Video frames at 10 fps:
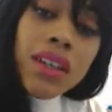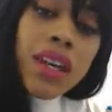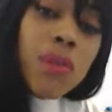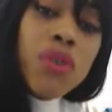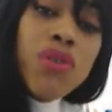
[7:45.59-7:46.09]

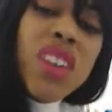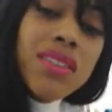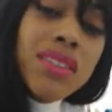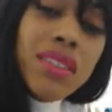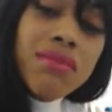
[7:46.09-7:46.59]
Come and
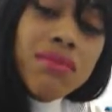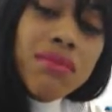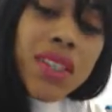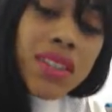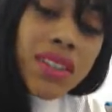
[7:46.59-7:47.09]
rescue
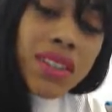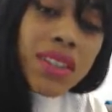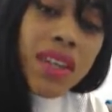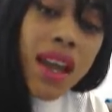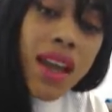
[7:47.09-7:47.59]
me,